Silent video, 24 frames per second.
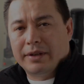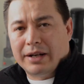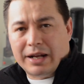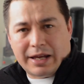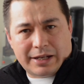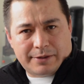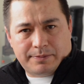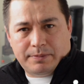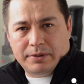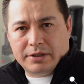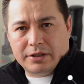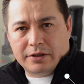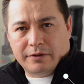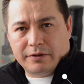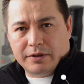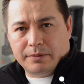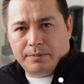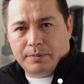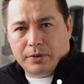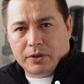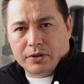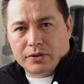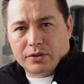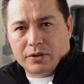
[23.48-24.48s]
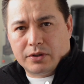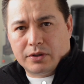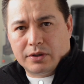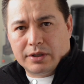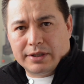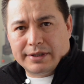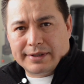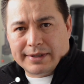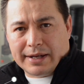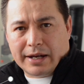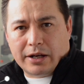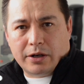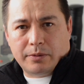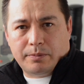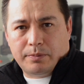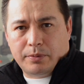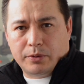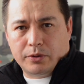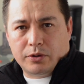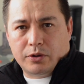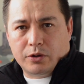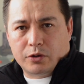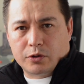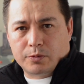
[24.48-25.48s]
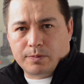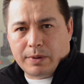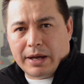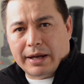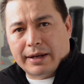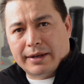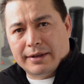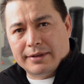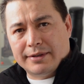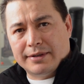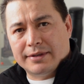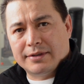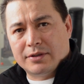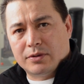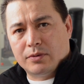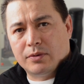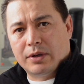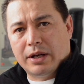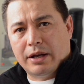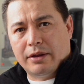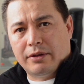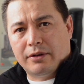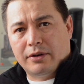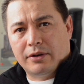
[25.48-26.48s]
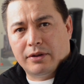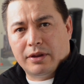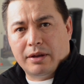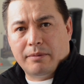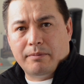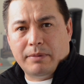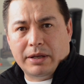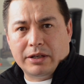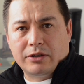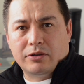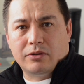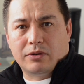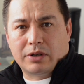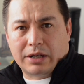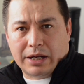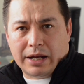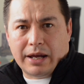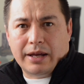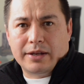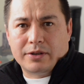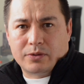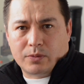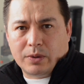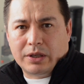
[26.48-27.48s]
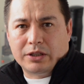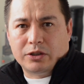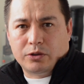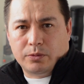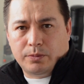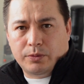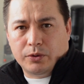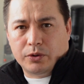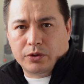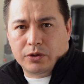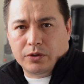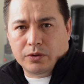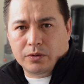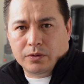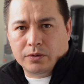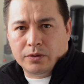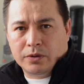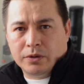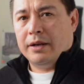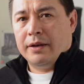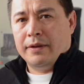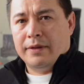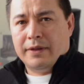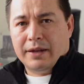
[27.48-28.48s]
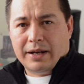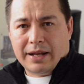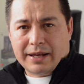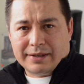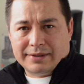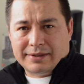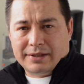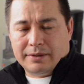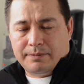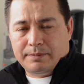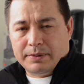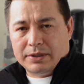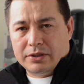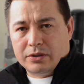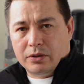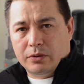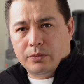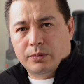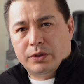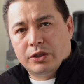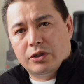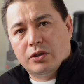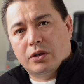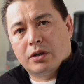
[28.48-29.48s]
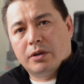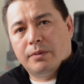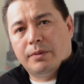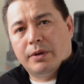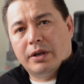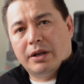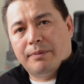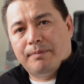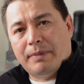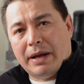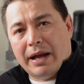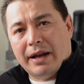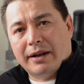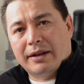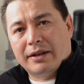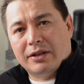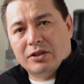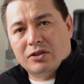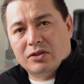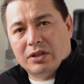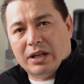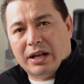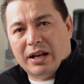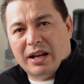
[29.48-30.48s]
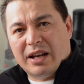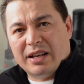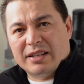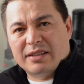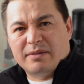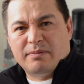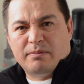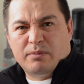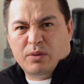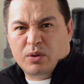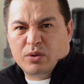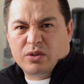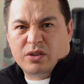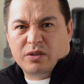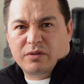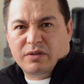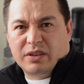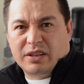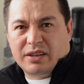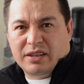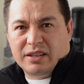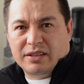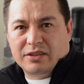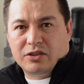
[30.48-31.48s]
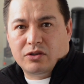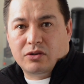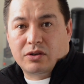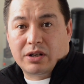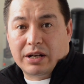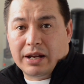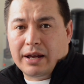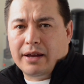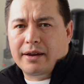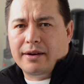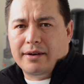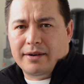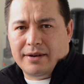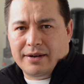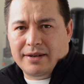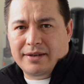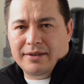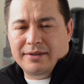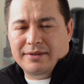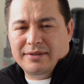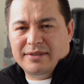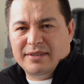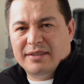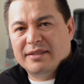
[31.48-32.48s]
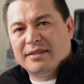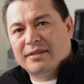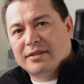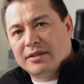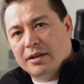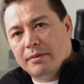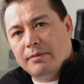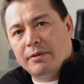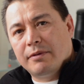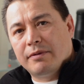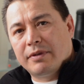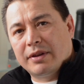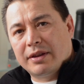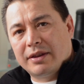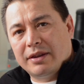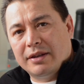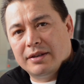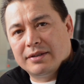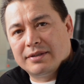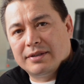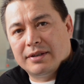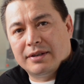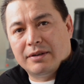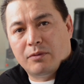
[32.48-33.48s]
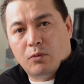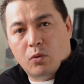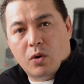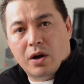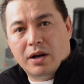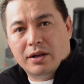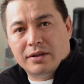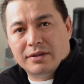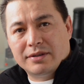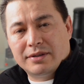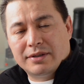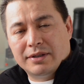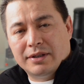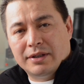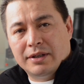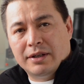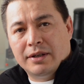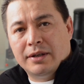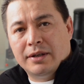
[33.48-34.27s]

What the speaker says: The last piece of the puzzle is how to put those packages together that make your clients want to book you. In the last episode, we talked about a package that has most of the things your client needs, some of the things they want.